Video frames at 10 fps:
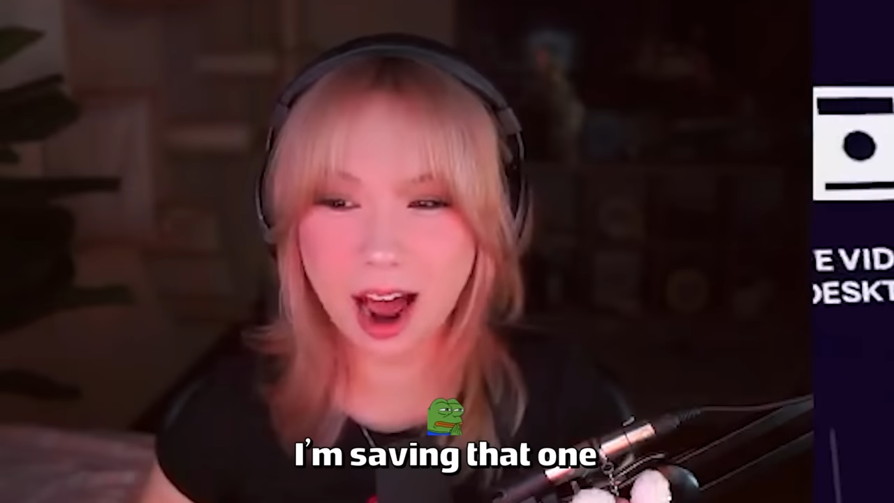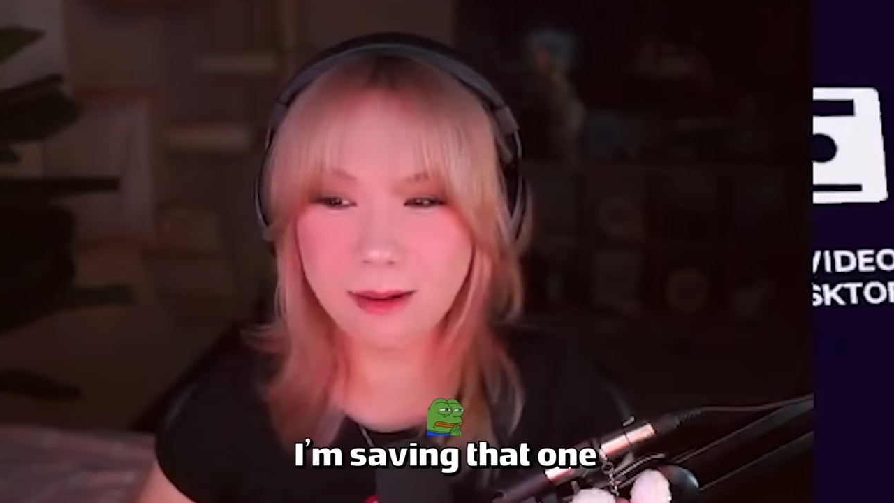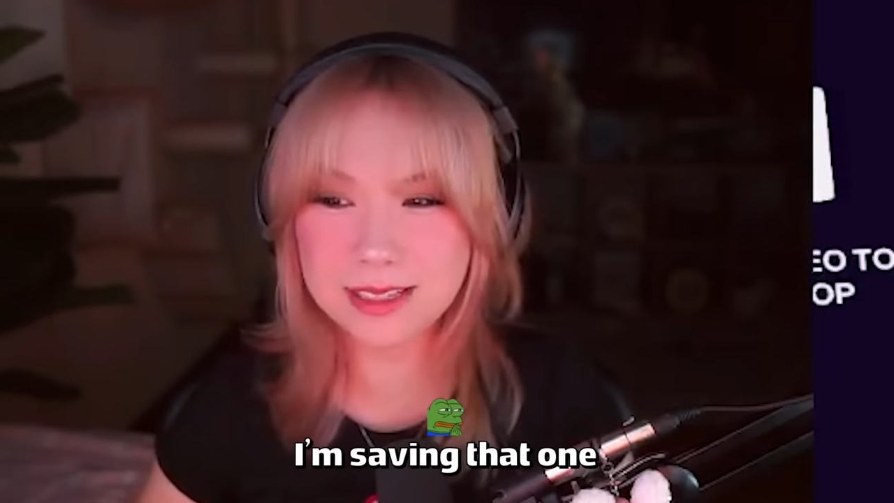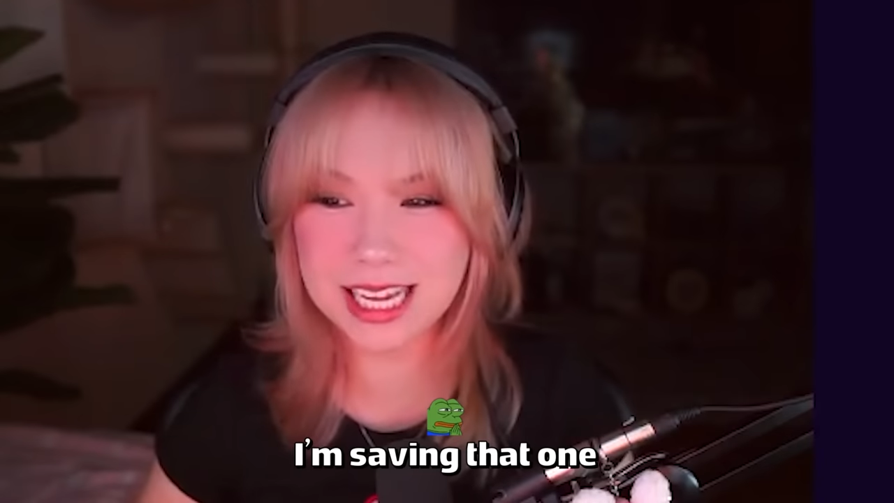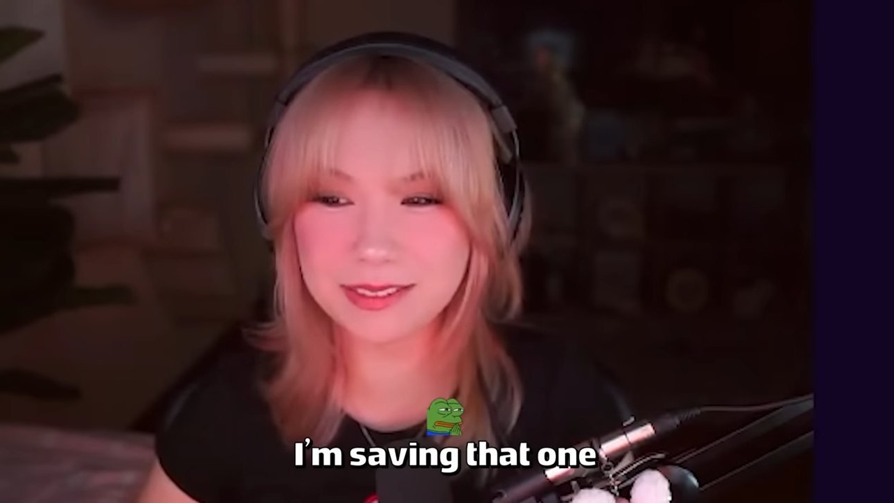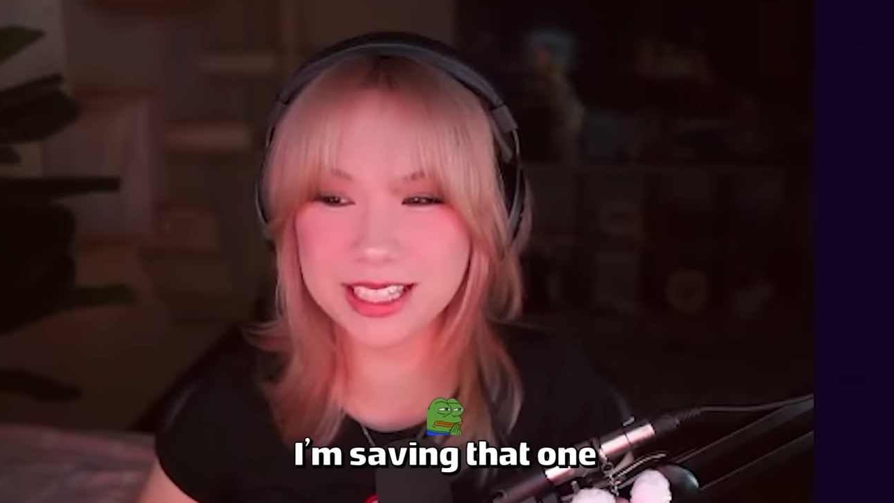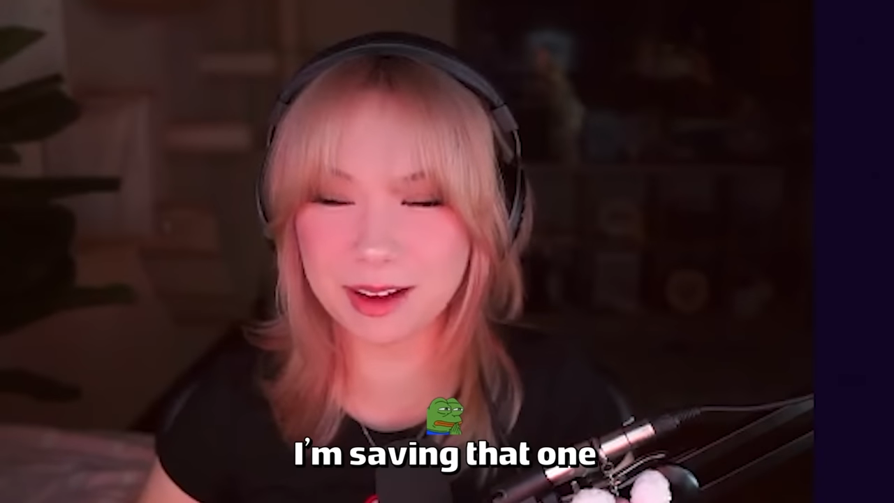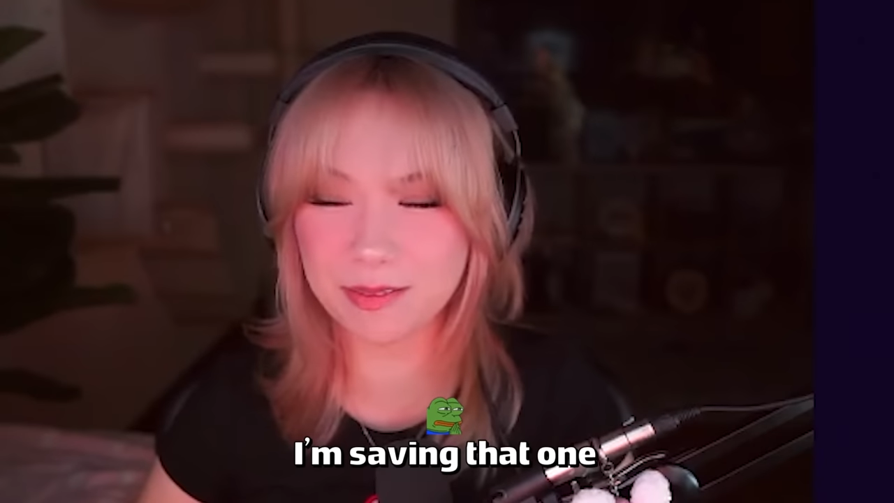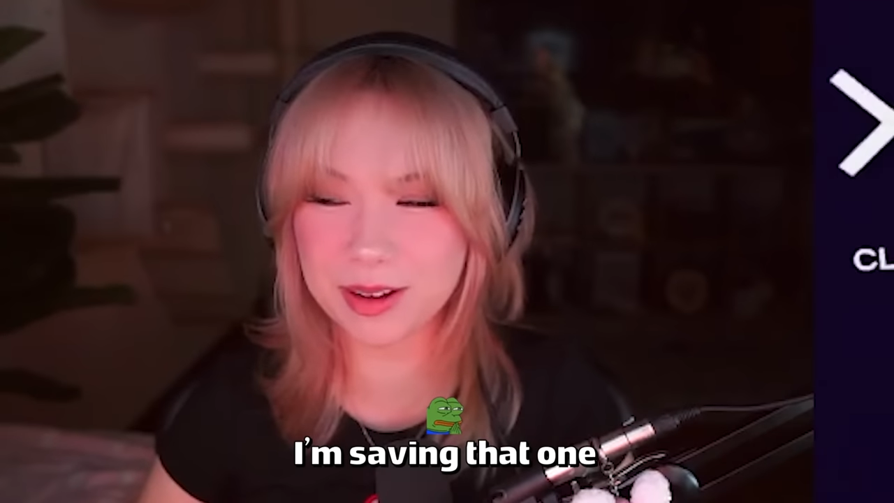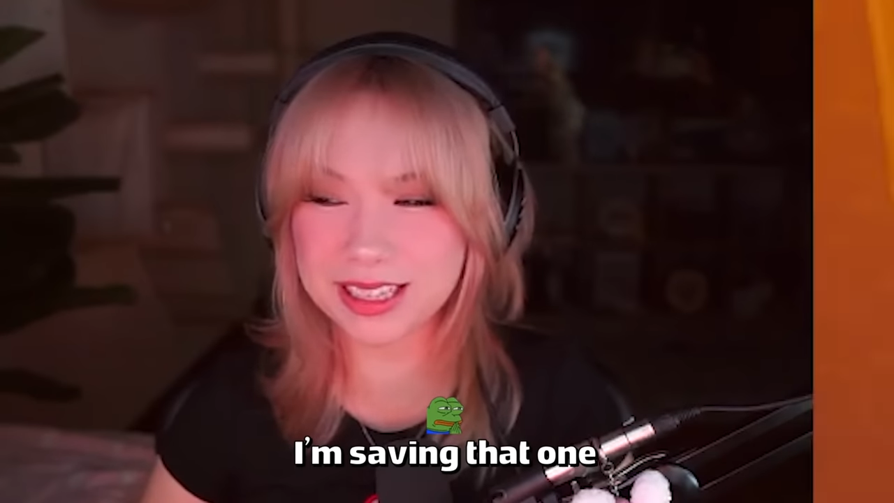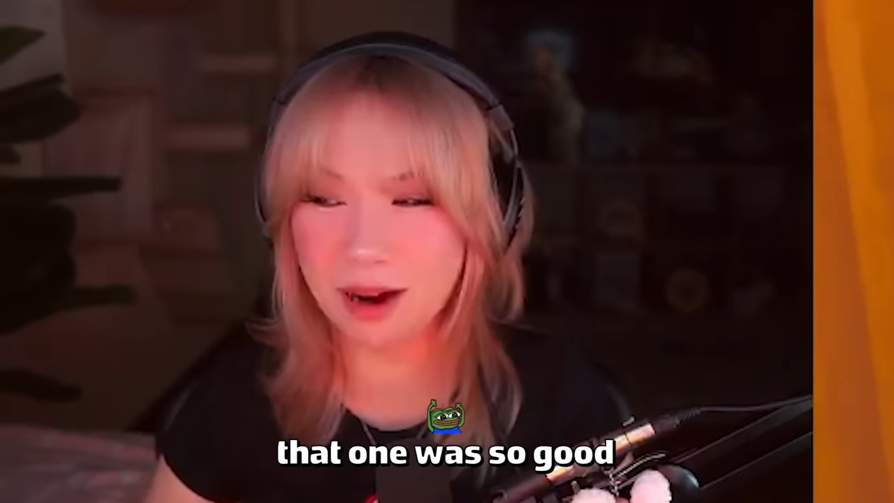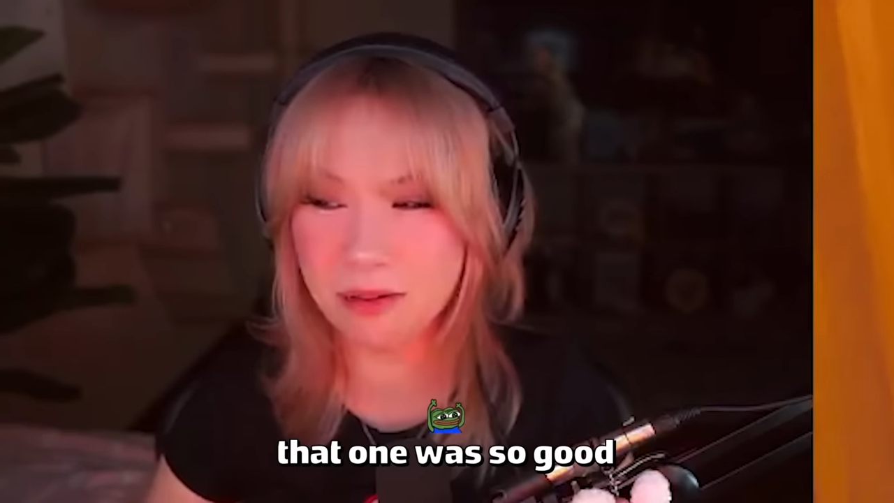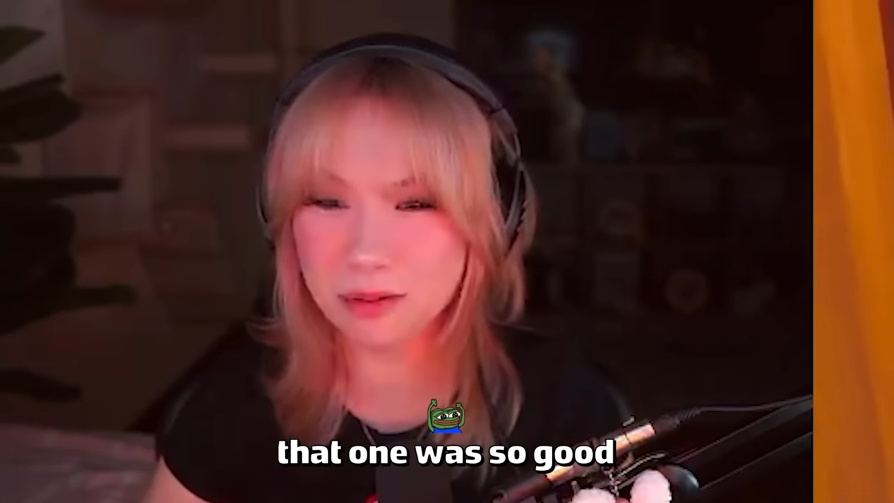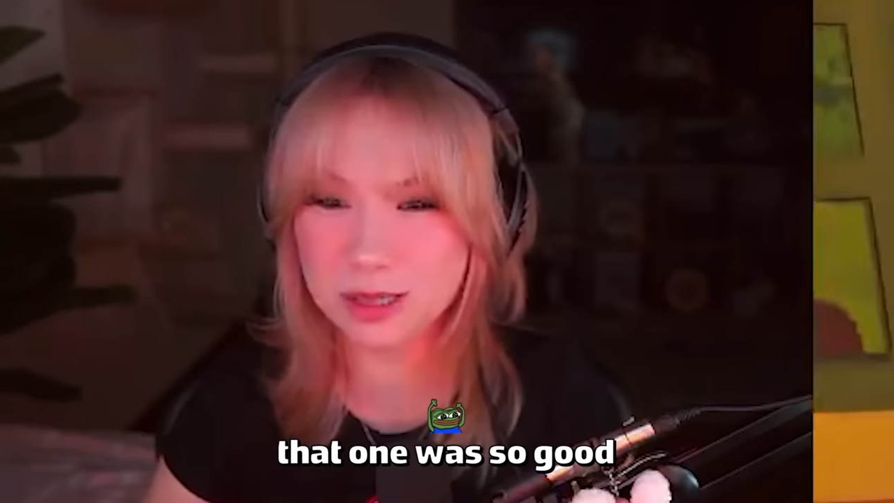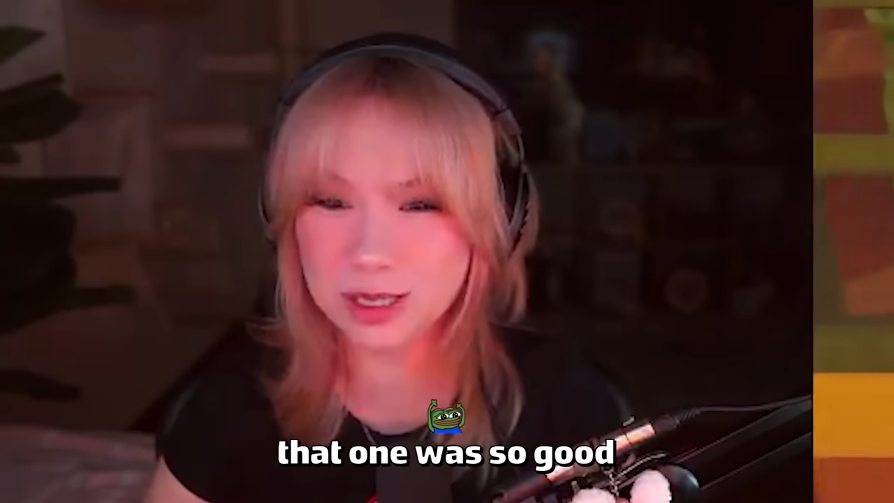I'm saving them, but that
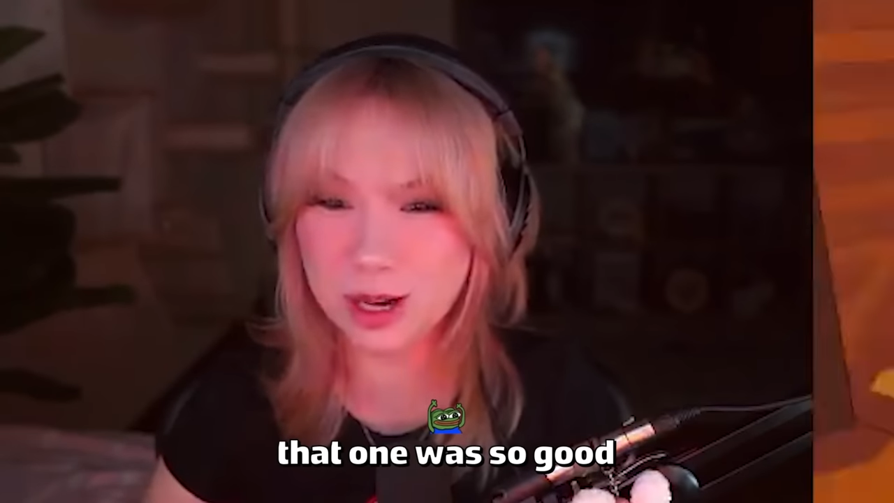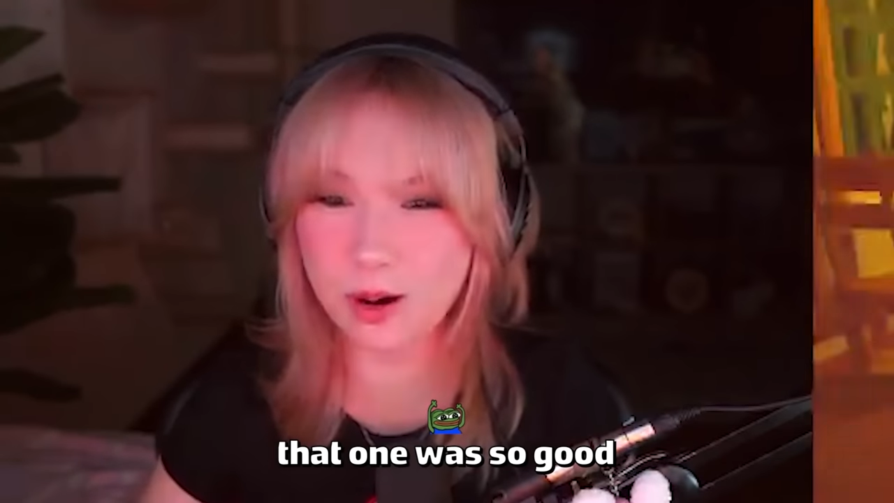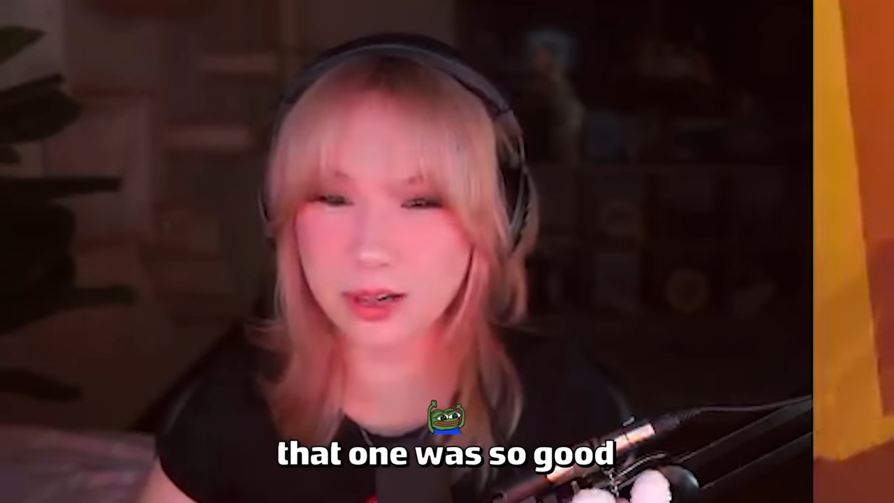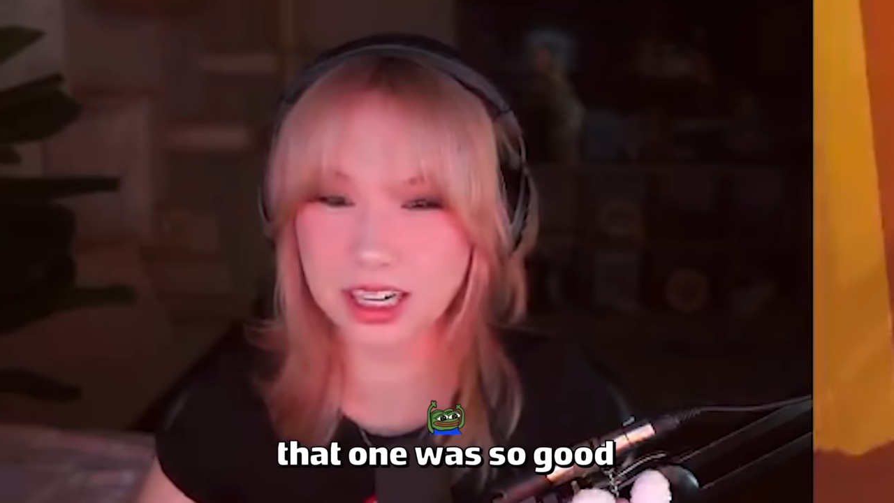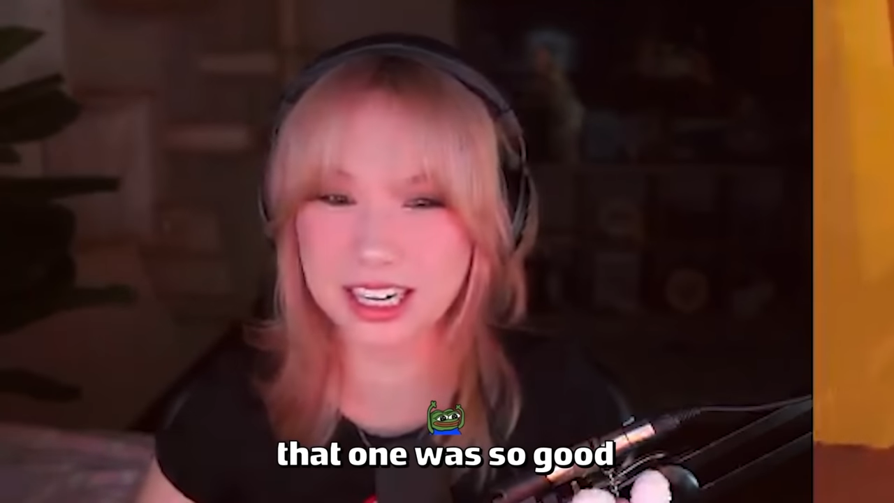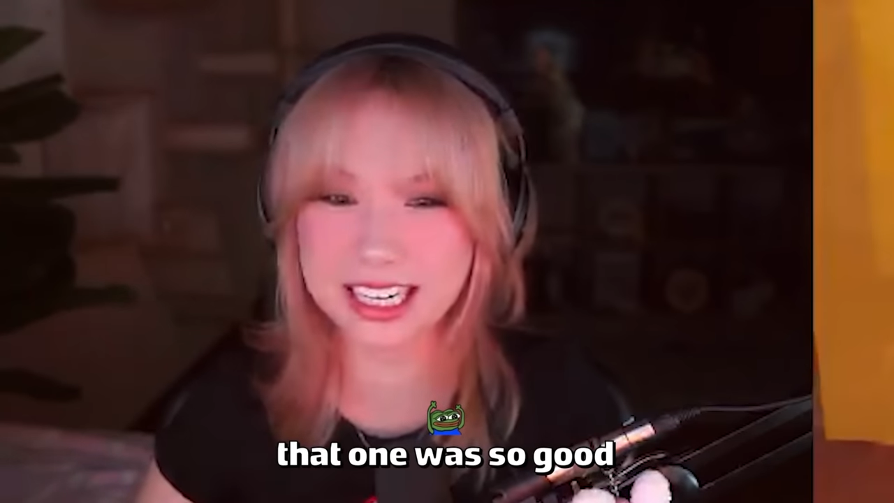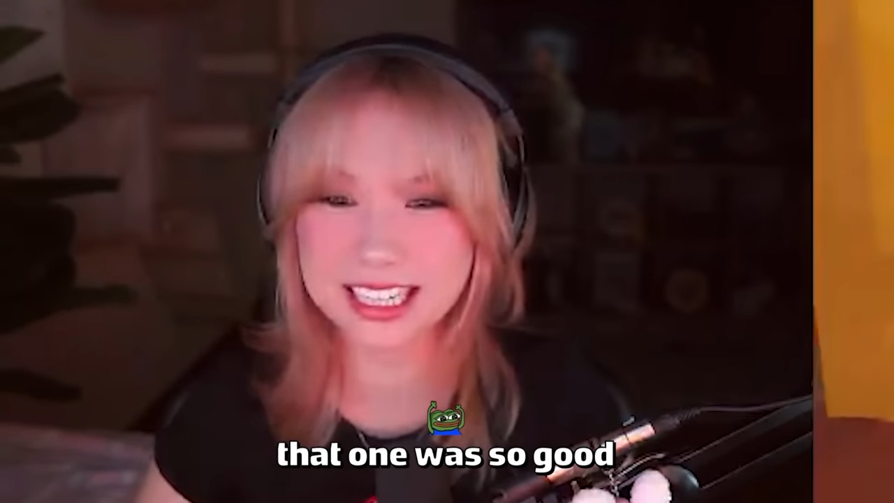one was so good.